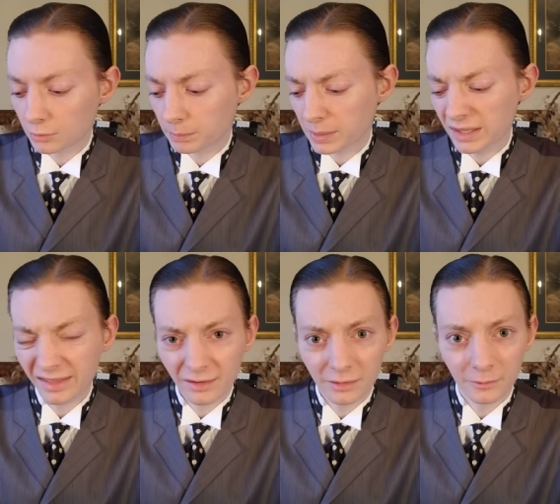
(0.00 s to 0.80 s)

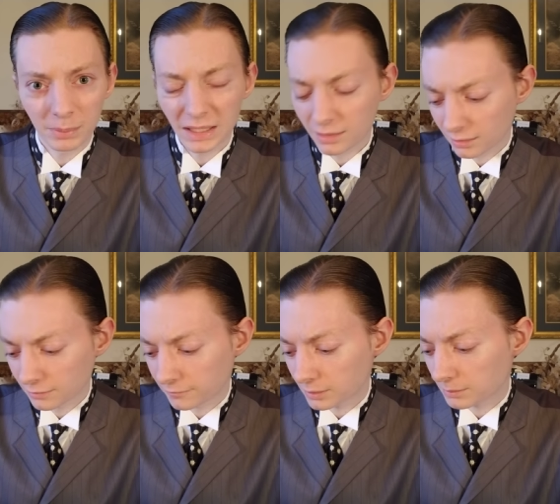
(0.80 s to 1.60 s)
pizza pizza
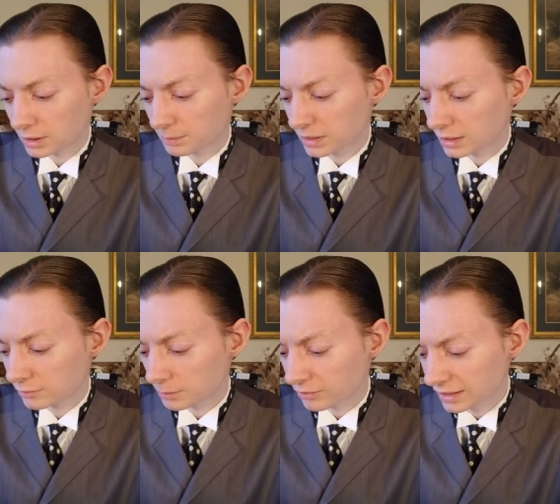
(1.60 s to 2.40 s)
from uh,
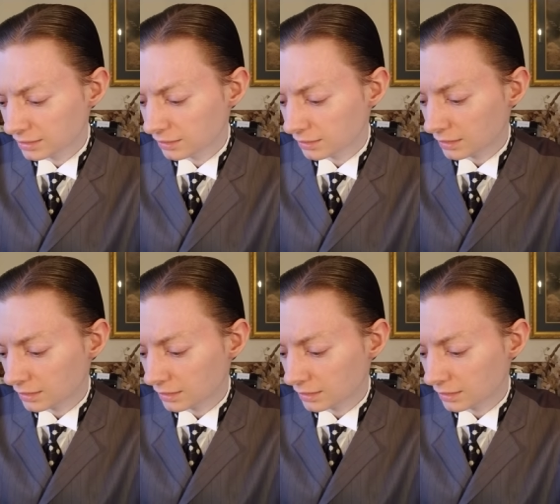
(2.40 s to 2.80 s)
Panera Bread.